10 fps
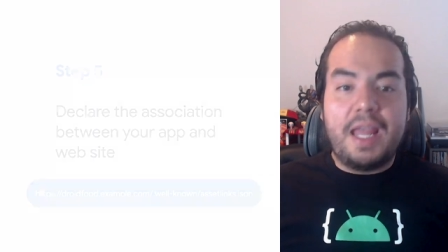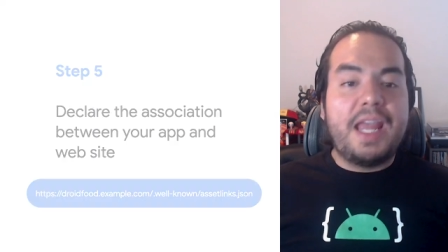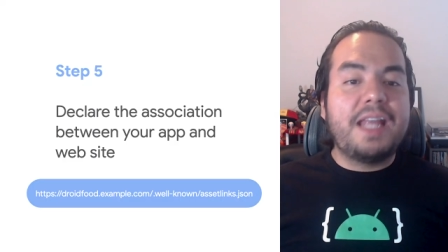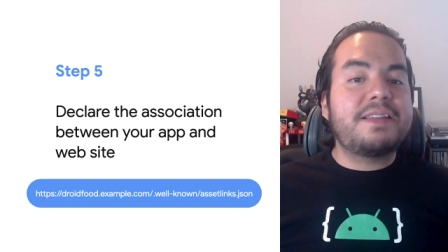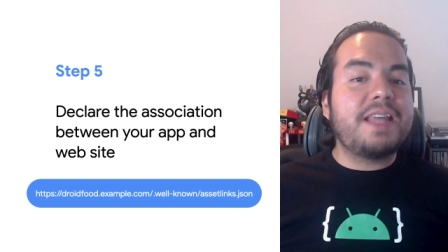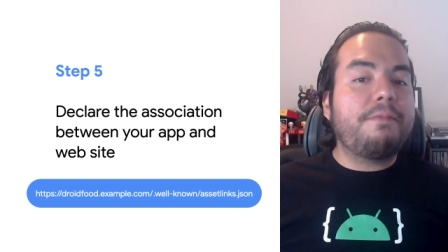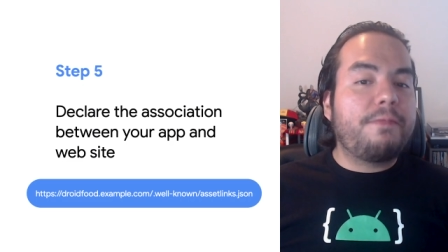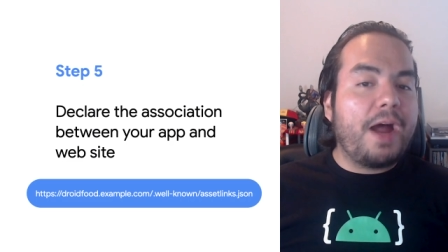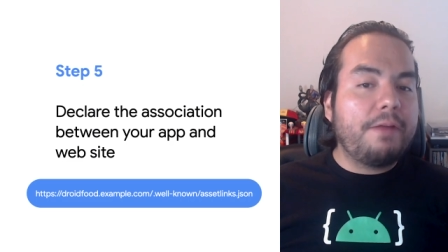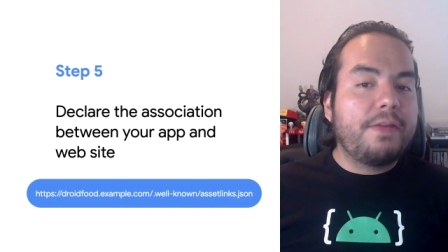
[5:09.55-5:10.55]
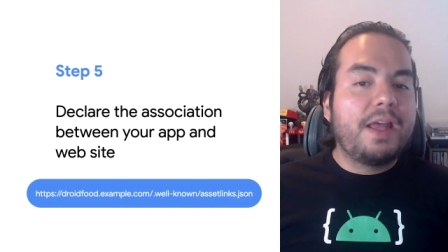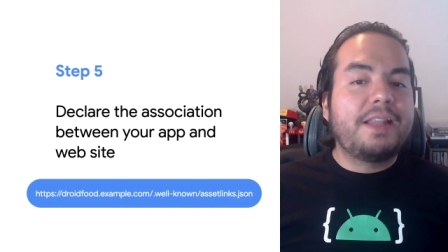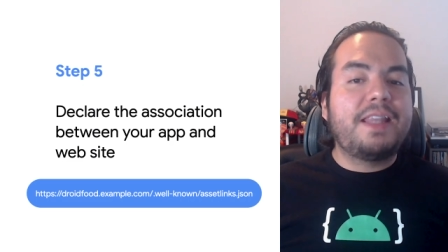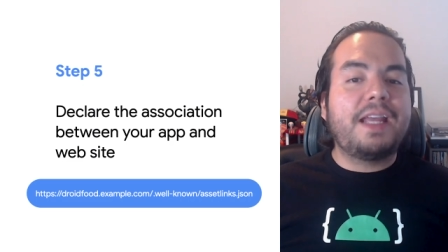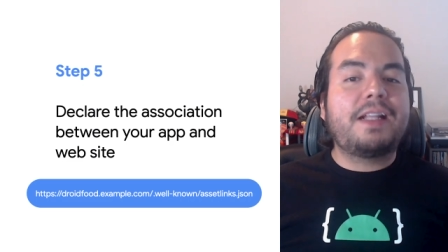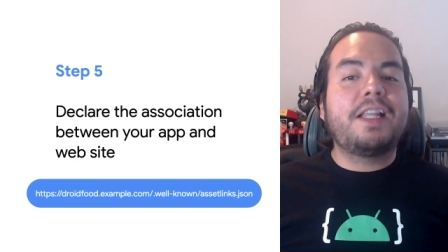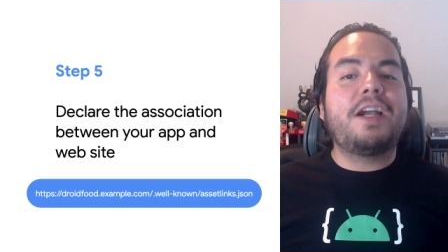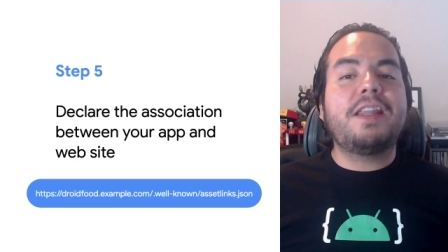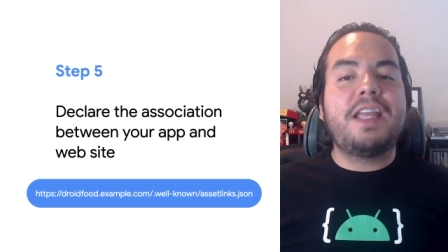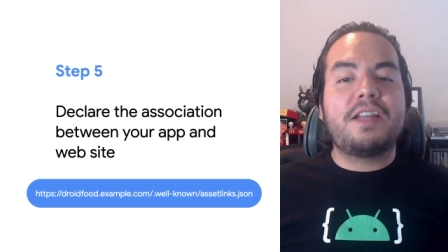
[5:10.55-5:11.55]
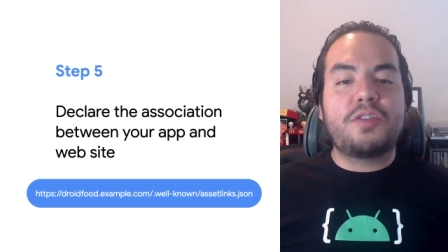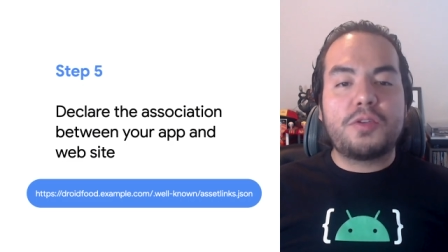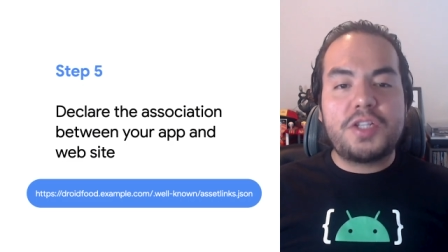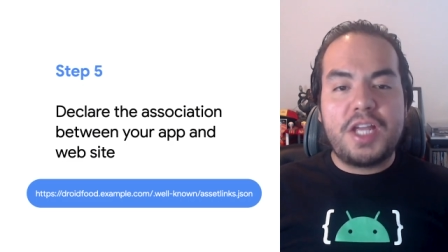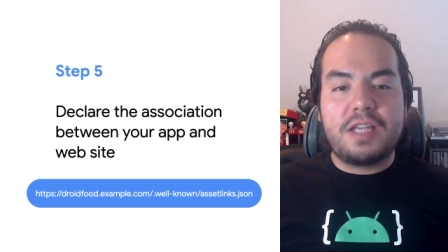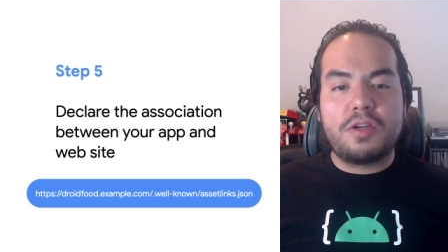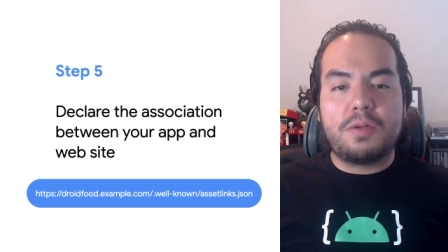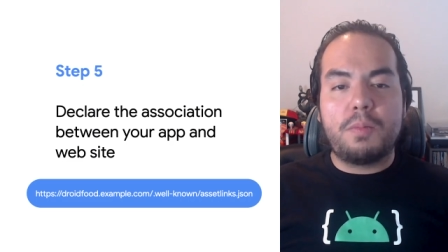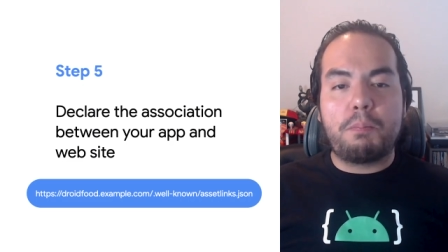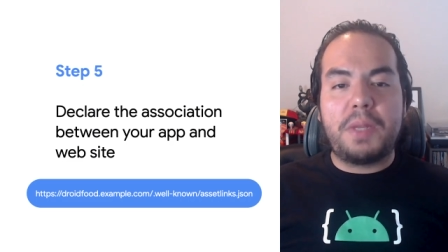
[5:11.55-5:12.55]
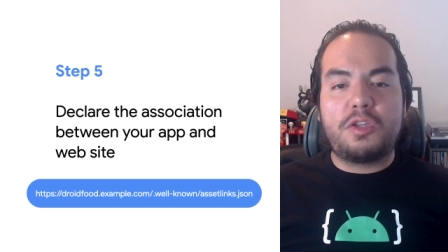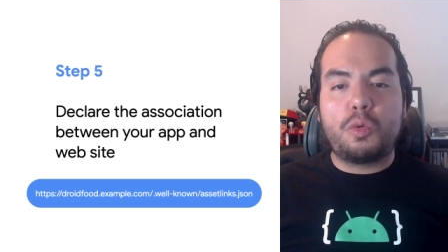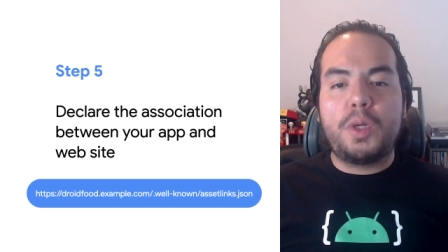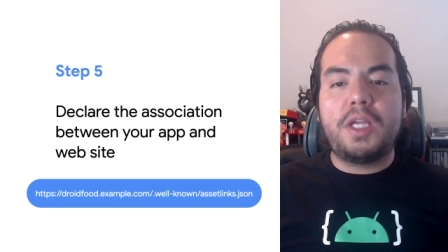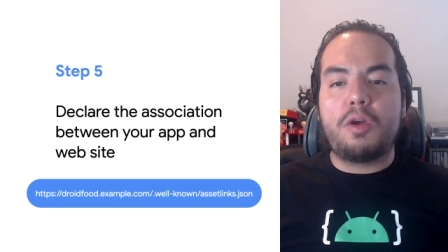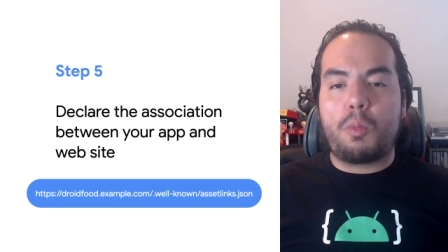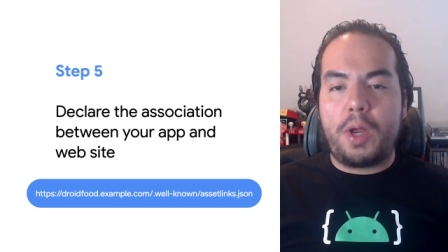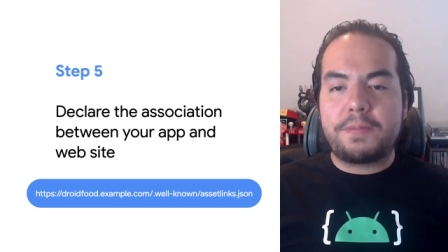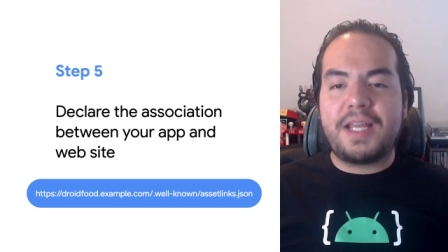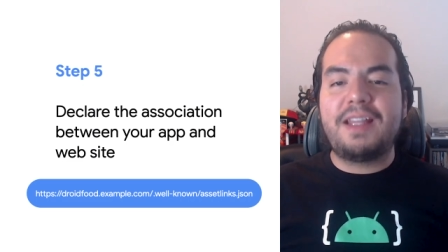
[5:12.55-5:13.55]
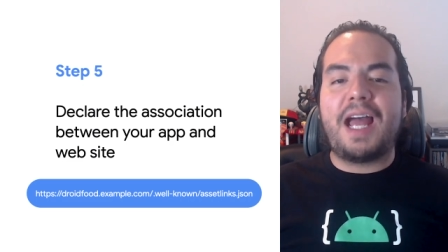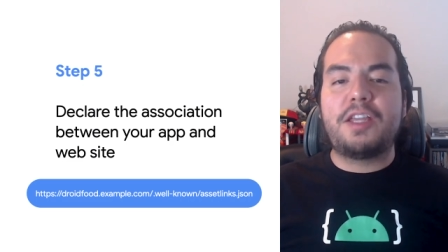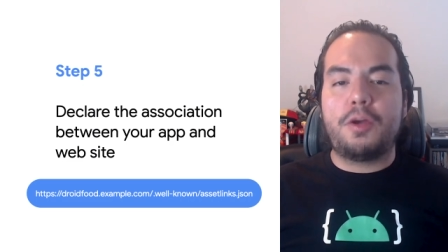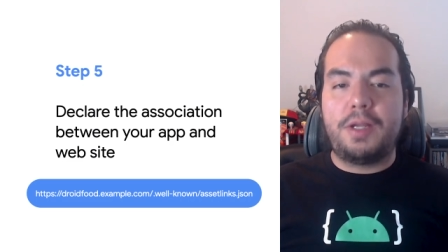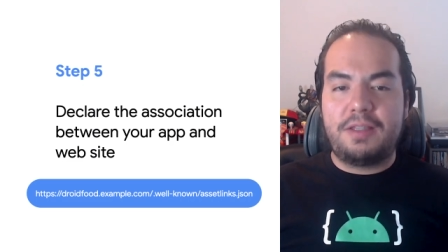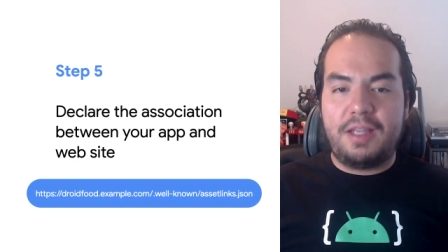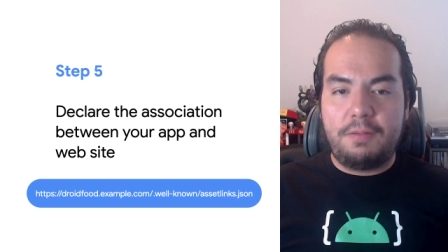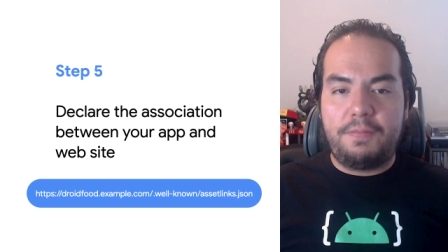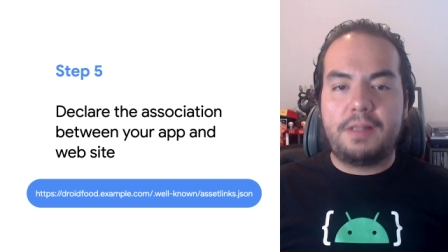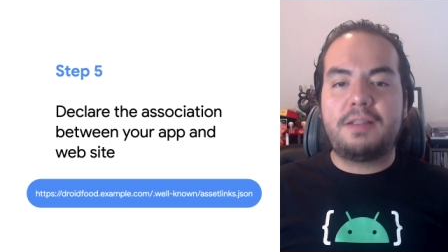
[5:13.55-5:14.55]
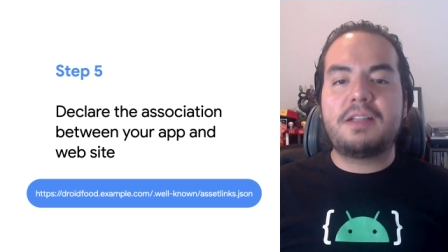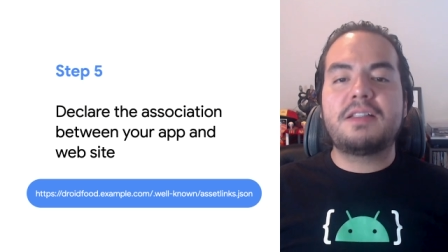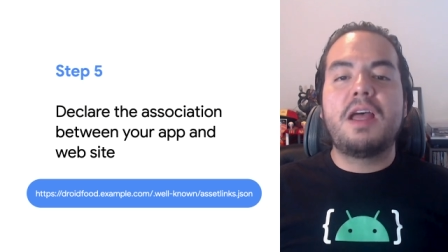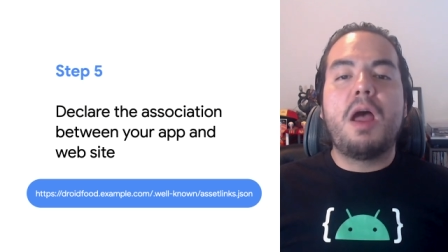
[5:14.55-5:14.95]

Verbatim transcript: In step 5, declare the association between your website and your intent filters